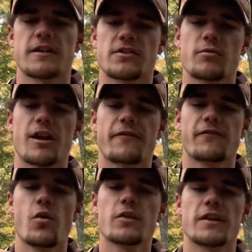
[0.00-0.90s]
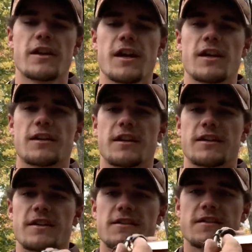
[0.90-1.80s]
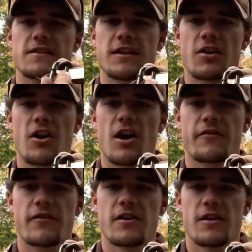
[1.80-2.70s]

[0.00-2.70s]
So when I fold it in, it doesn't stick off